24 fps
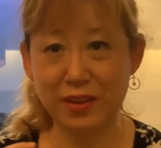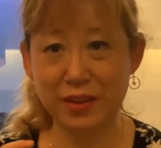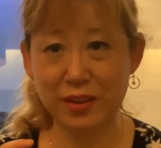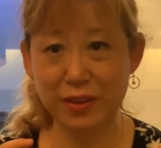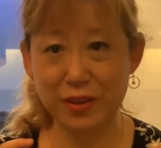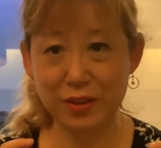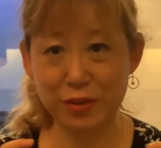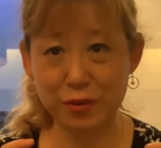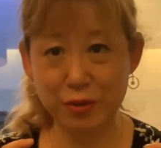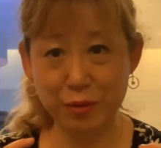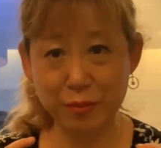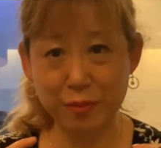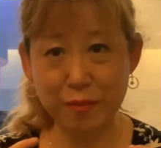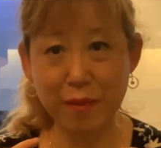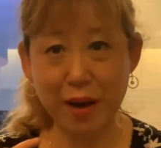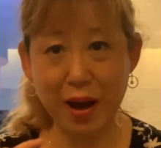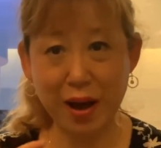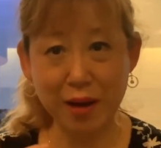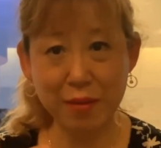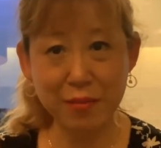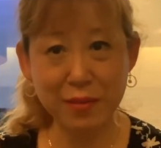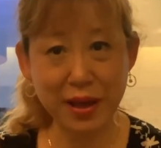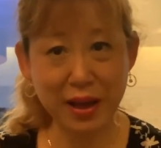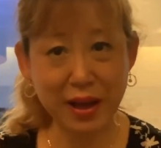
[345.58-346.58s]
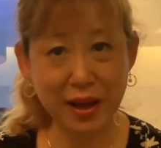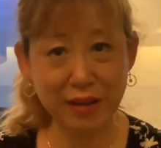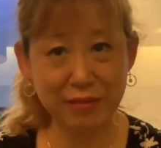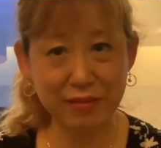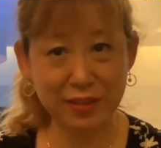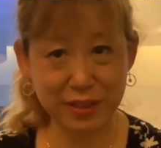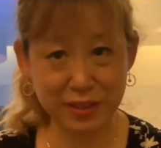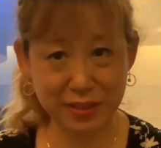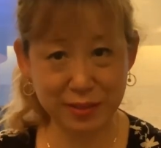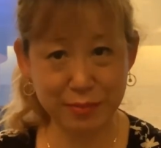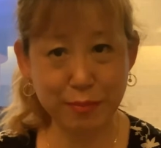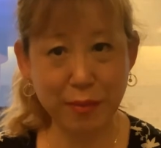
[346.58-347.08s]
your mom have a
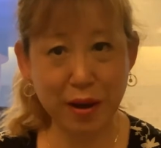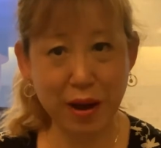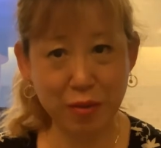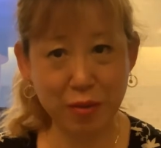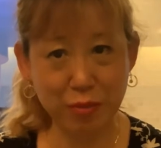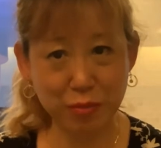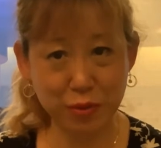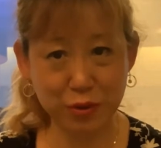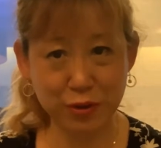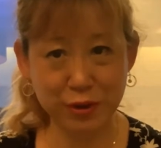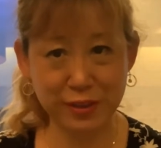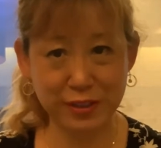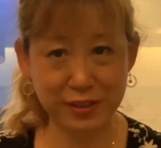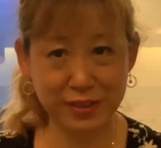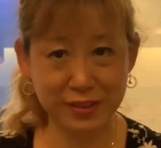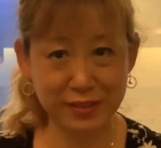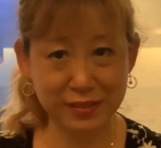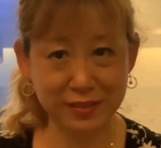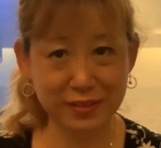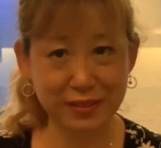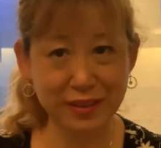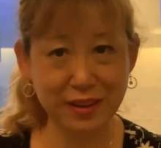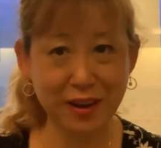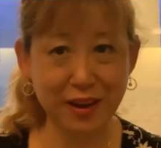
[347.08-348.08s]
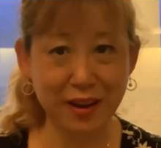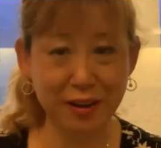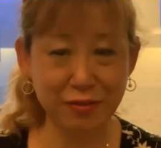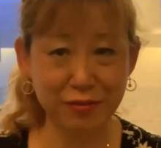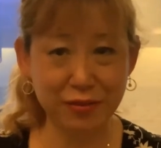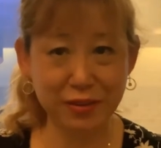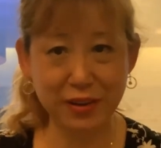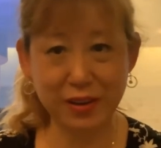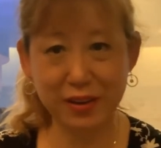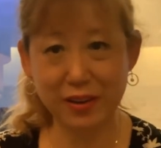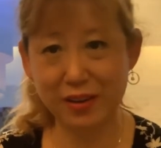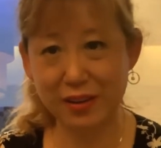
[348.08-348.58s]
small portion
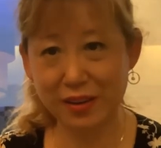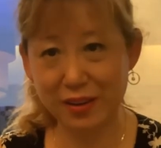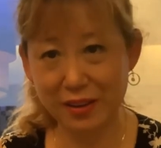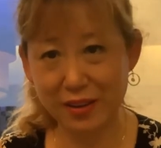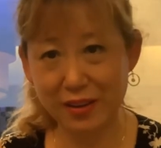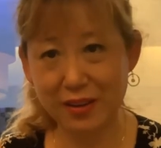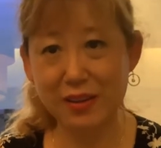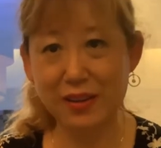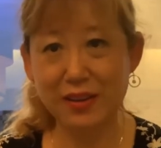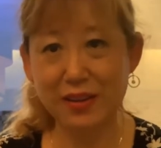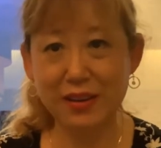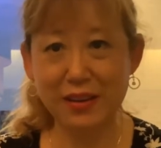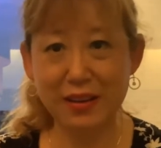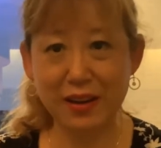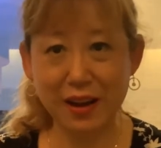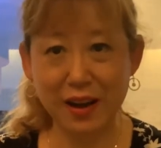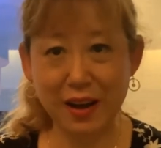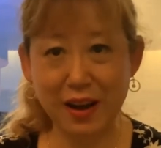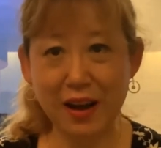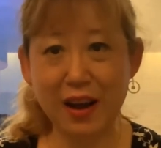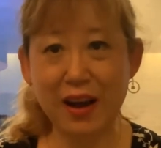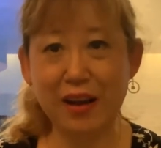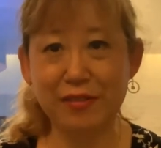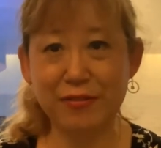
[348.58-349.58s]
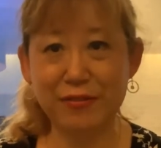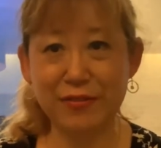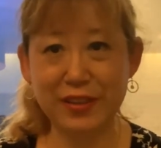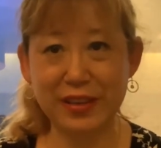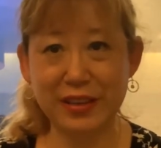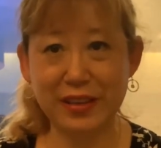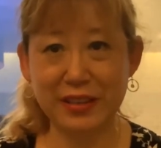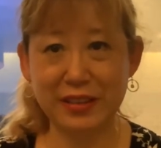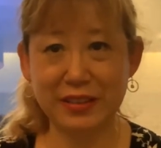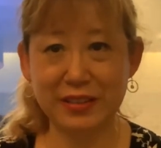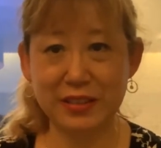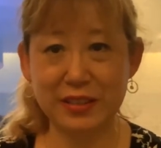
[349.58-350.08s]
of
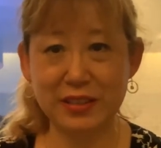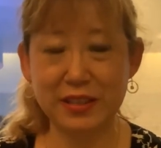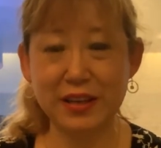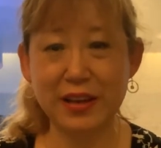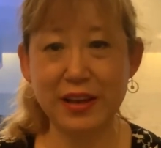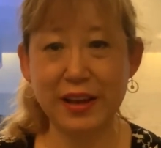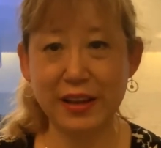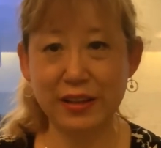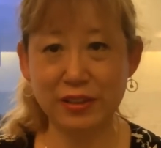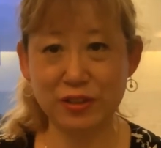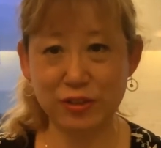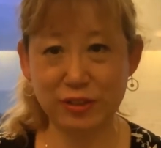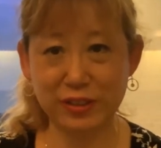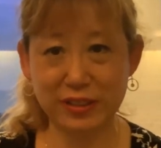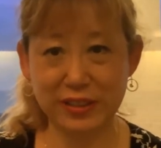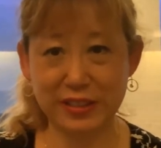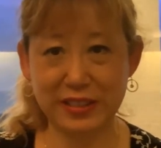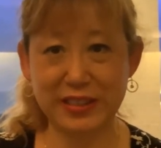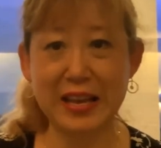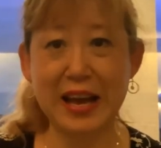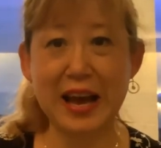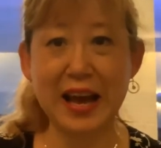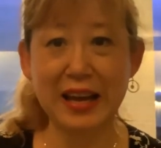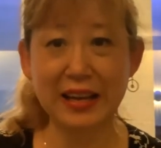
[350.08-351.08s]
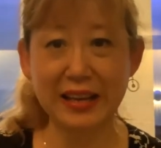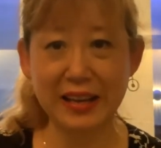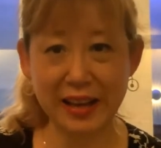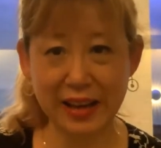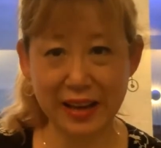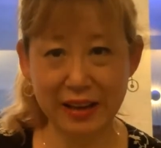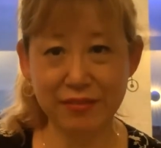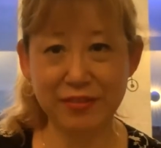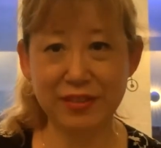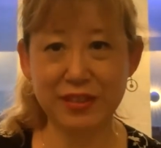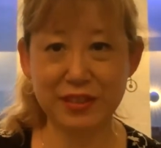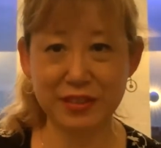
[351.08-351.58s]
it, and your dad
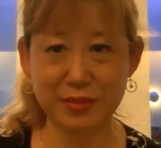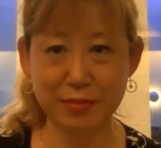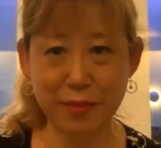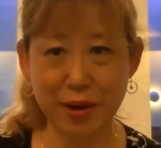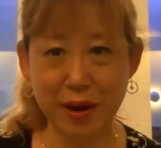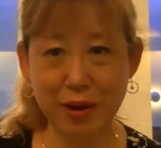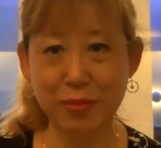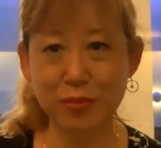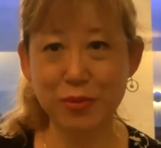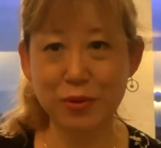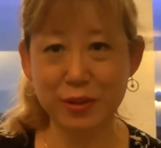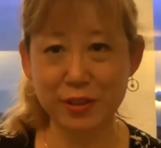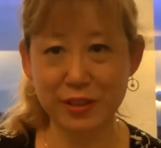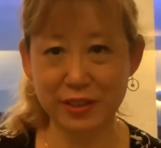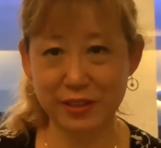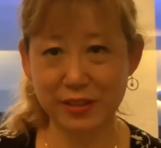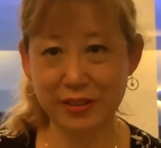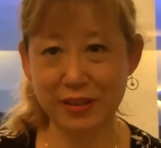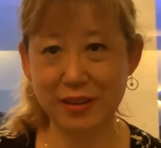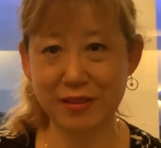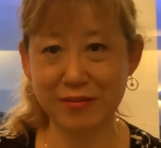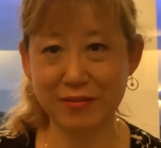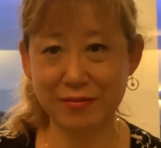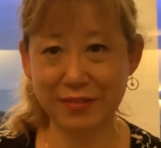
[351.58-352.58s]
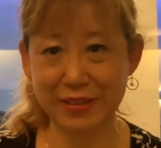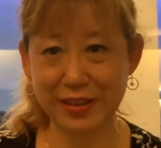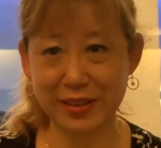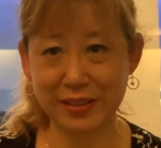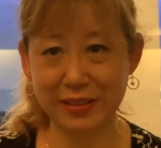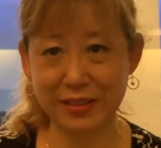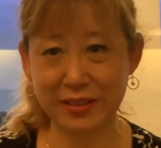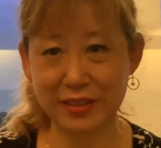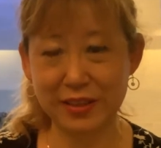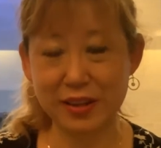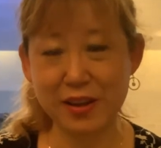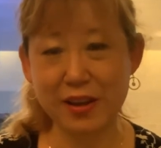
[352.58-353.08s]
have a small portion of it,
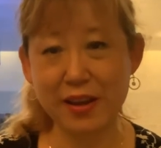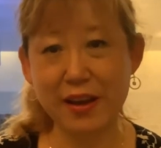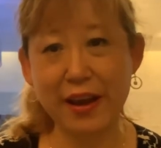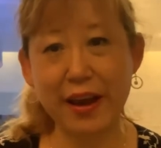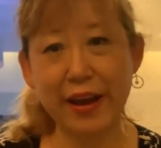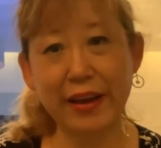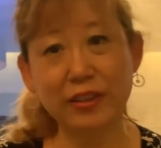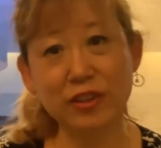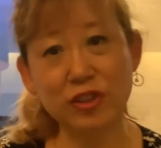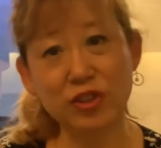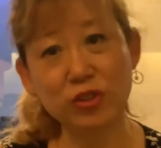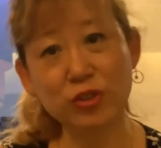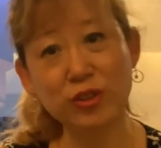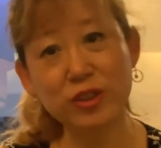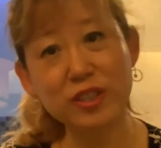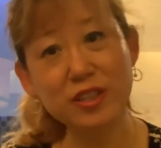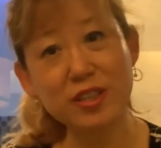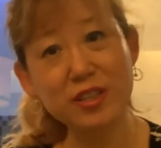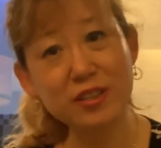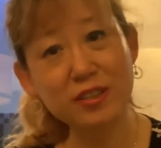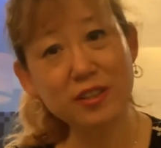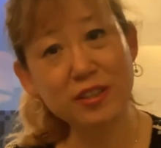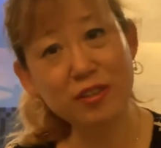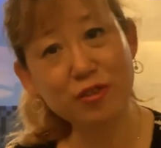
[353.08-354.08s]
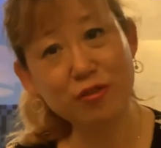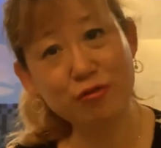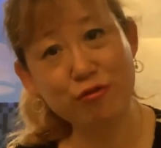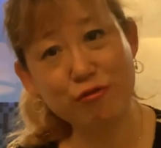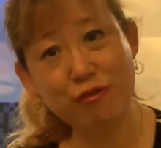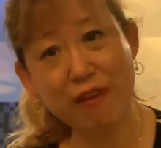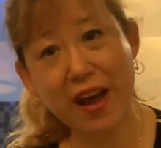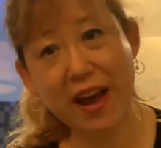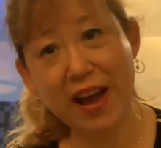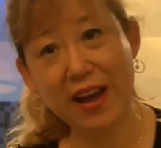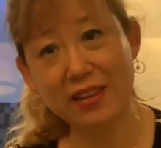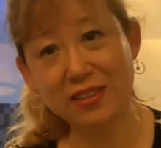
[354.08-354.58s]
and you eat the
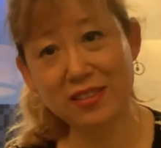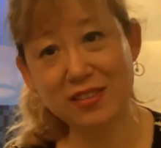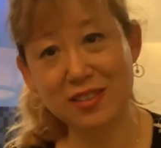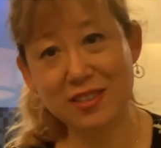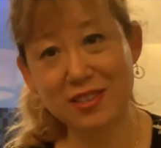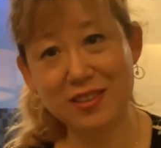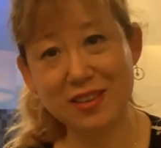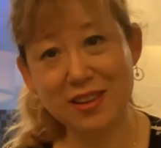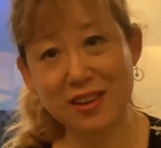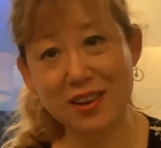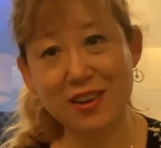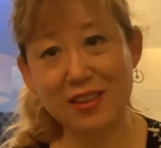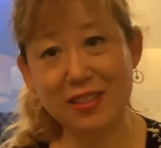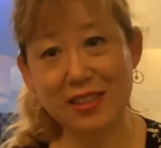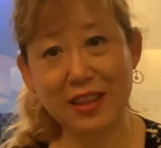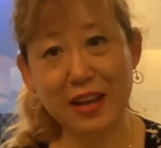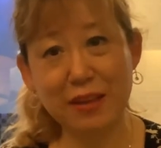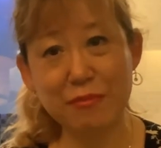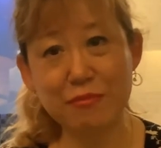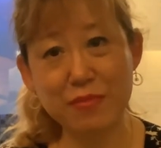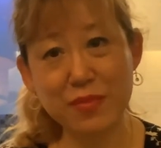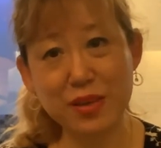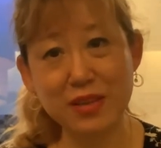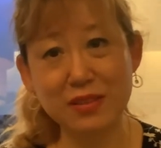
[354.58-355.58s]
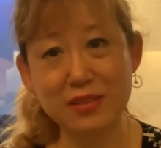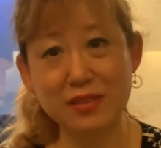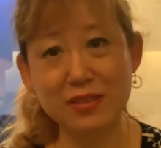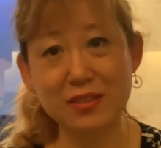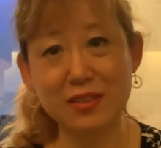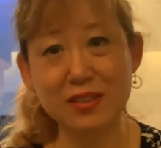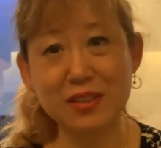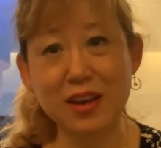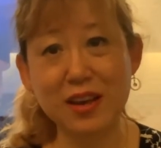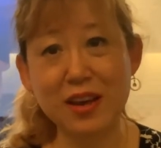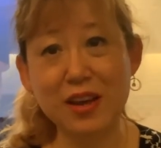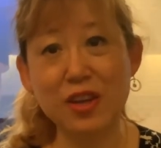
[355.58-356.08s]
rest, that means
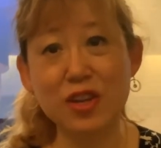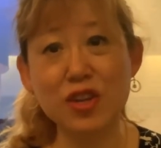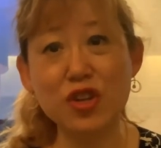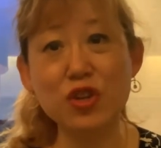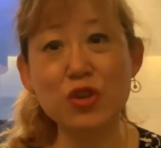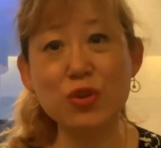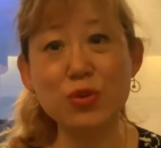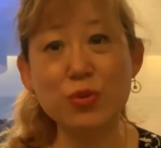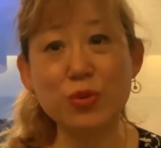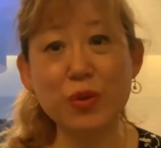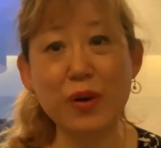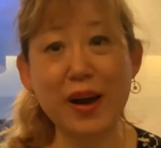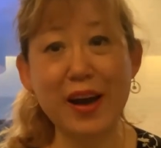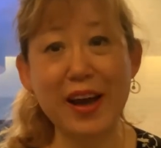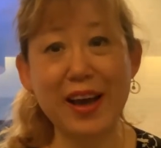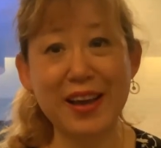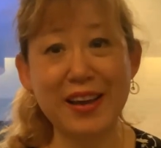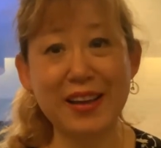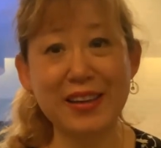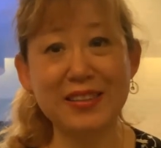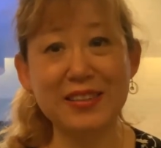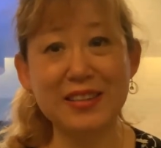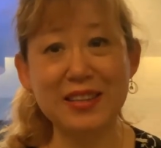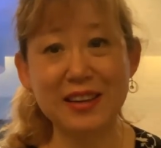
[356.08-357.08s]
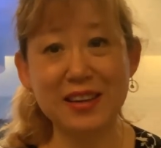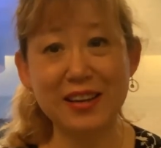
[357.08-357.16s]
you ate